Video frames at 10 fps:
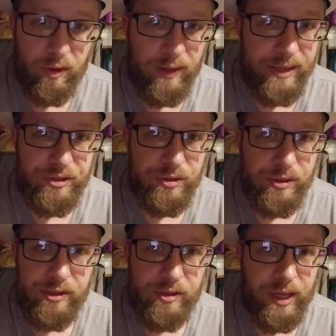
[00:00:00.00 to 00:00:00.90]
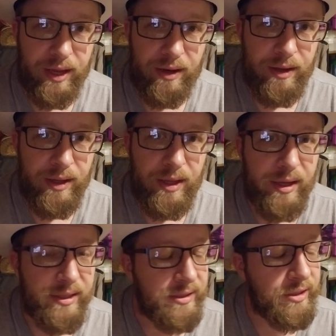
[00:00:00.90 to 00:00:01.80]
the class as soon as you can
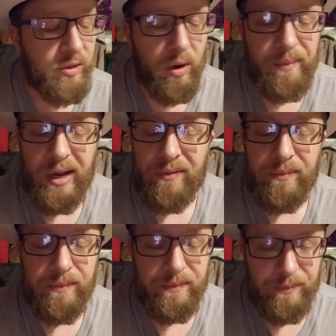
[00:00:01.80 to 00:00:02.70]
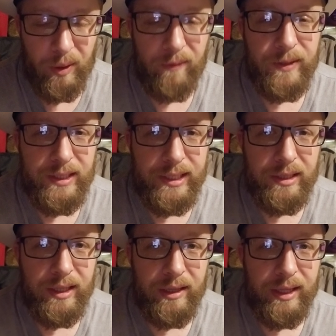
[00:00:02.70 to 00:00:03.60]
because he's already made it perfectly
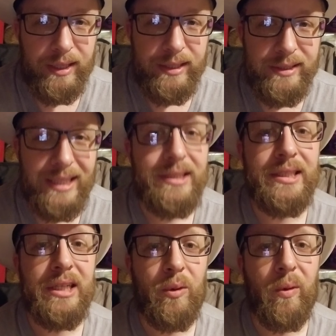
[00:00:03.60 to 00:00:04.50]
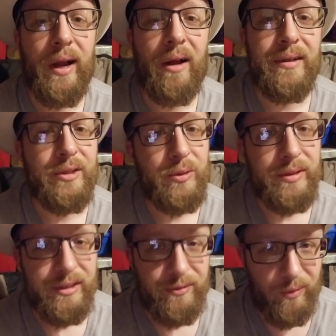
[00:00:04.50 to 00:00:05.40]
clear that he's not sticking around and
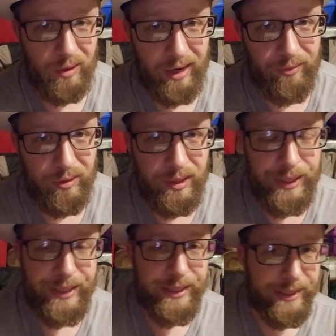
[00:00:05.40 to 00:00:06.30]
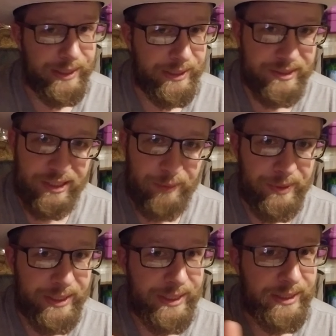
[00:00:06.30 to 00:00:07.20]
doing this forever. He's
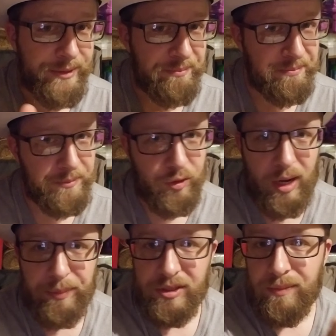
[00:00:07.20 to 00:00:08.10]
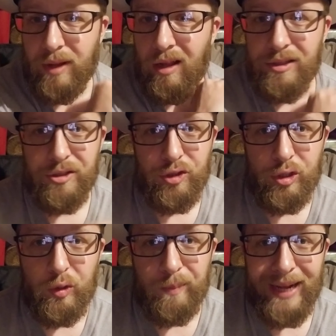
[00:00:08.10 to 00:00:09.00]
coming in, dropping some knowledge and
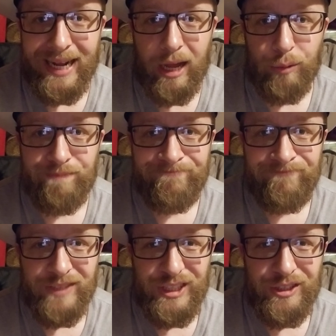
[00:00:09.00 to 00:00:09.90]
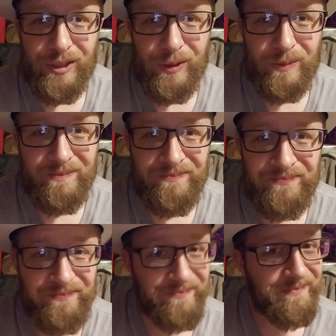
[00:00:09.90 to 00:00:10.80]
scooting back out. So
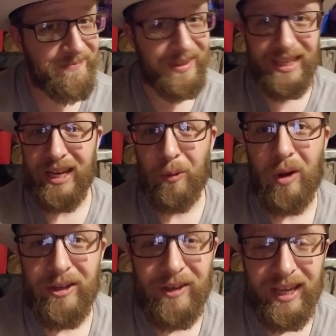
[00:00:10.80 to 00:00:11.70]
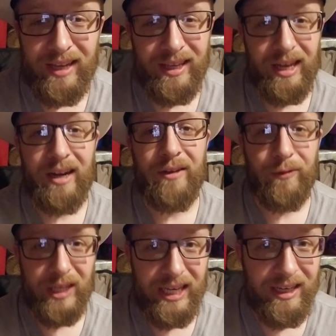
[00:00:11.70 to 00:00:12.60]
get it while you can. Get it if
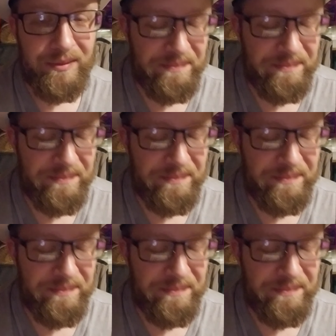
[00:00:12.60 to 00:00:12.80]
you can.